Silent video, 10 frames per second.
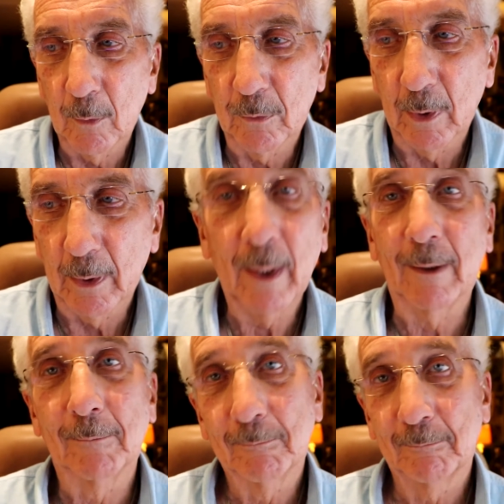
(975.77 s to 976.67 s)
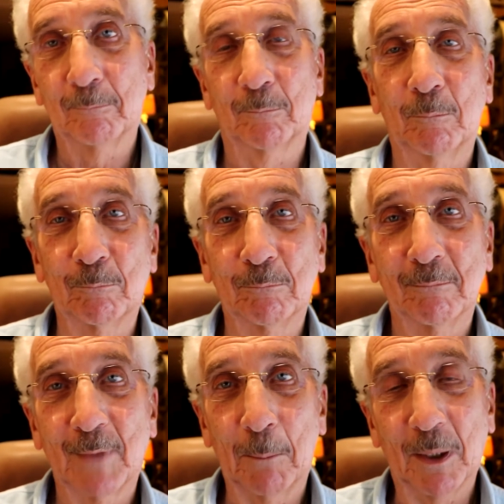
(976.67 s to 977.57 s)
who said, 'Hey,
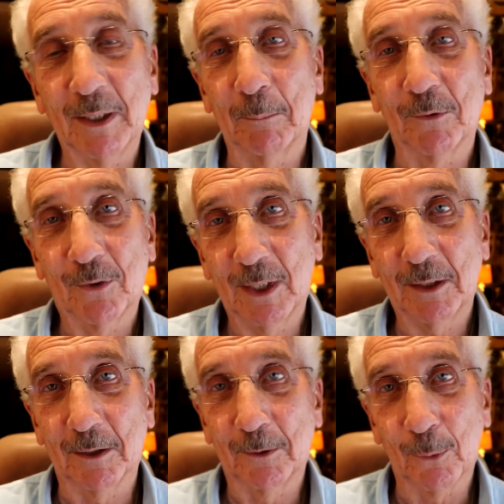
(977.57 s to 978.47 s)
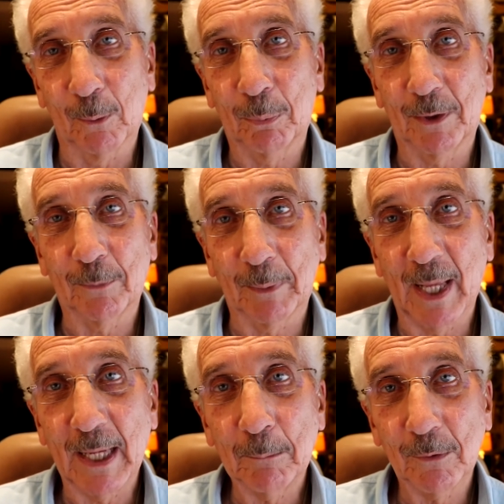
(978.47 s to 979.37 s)
my name is Titi. Do you want to play some
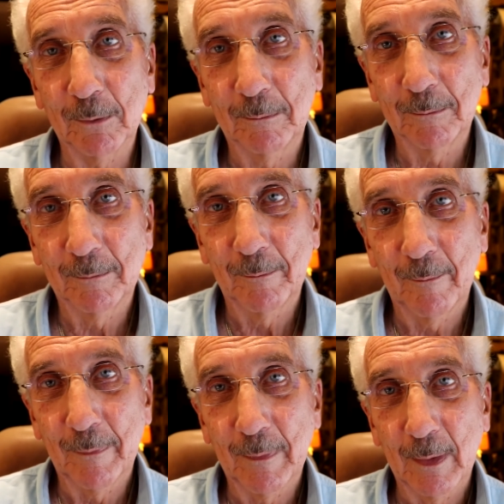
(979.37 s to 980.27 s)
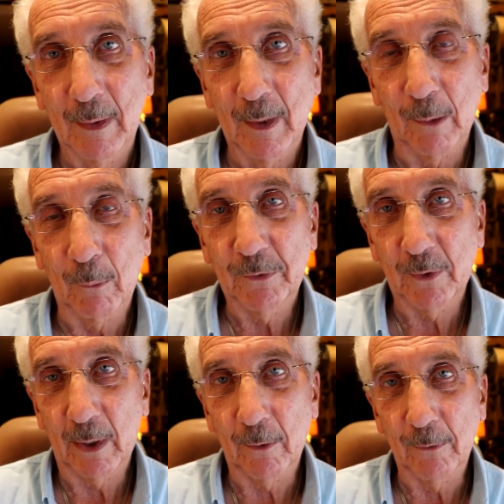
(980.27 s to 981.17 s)
games?' And we
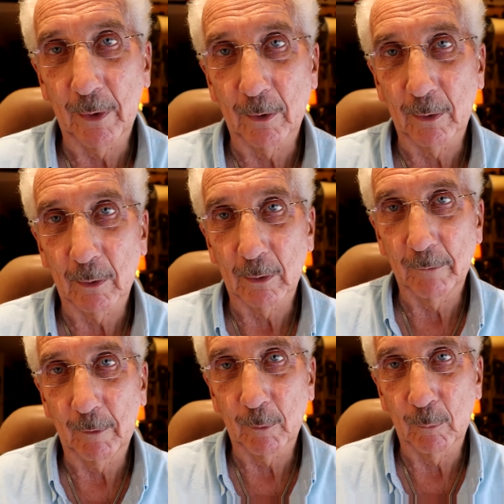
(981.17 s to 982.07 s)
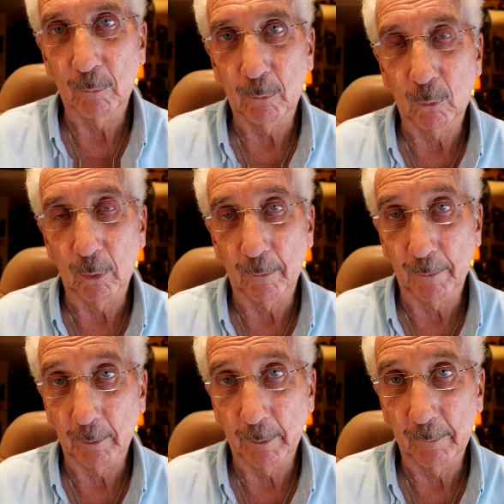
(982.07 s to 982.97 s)
sat on their living room floor.
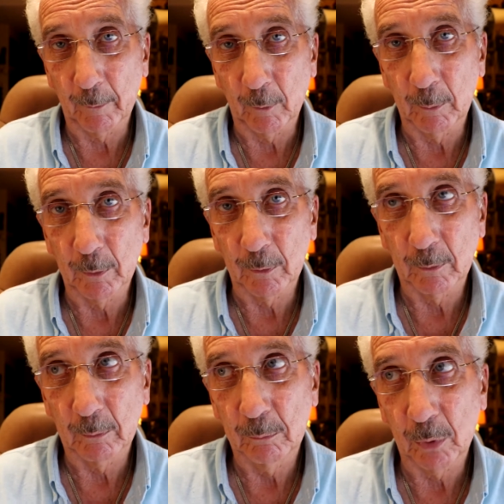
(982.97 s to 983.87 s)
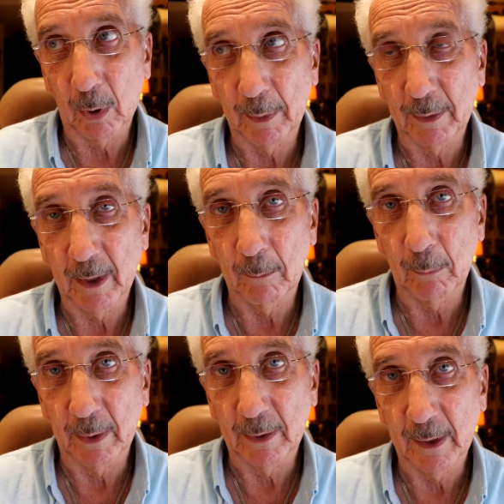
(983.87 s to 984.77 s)
Their living room is probably 10
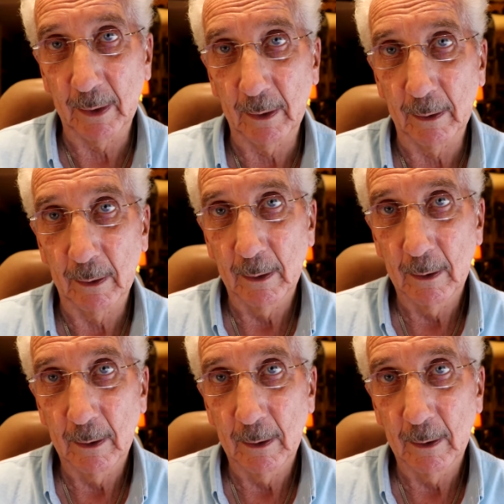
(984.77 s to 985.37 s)
by 10,